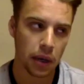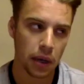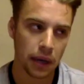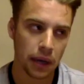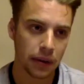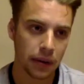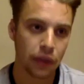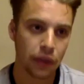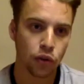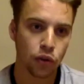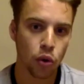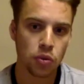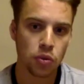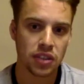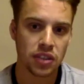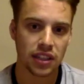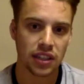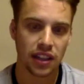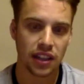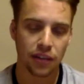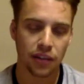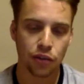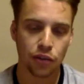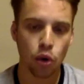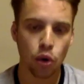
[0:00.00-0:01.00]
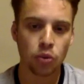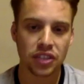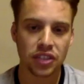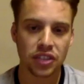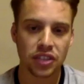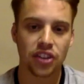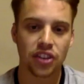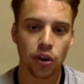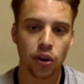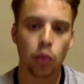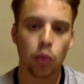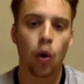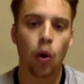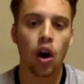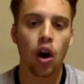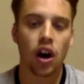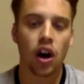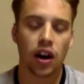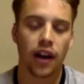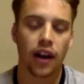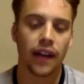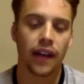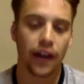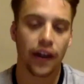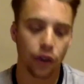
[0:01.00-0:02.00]
Well, of, course, of, course, it's going to
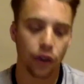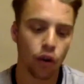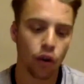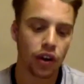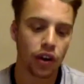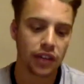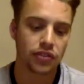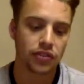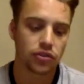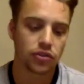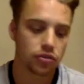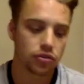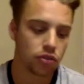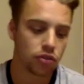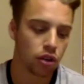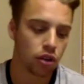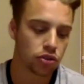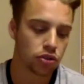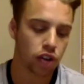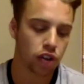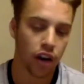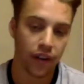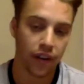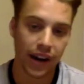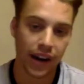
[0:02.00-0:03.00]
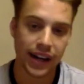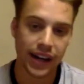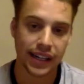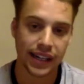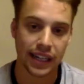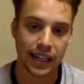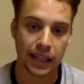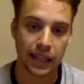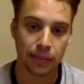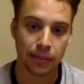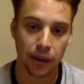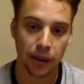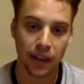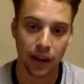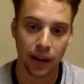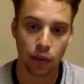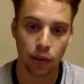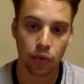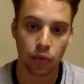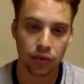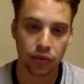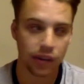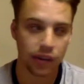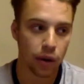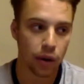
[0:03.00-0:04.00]
work like that. Not in, not directly, but that
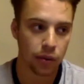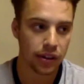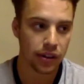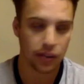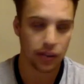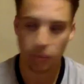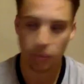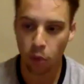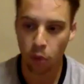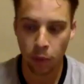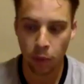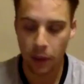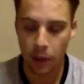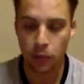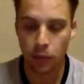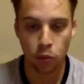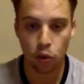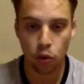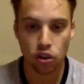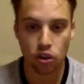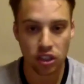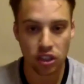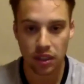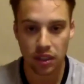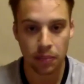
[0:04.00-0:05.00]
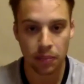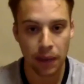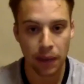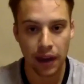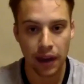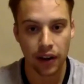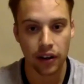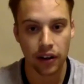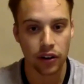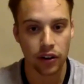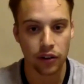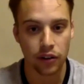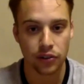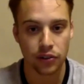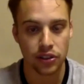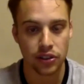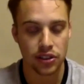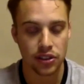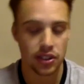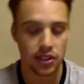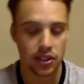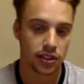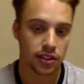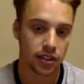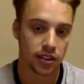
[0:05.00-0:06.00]
will, that will the more people watching, yeah, the better.
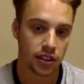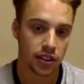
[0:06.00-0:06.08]
Eventually,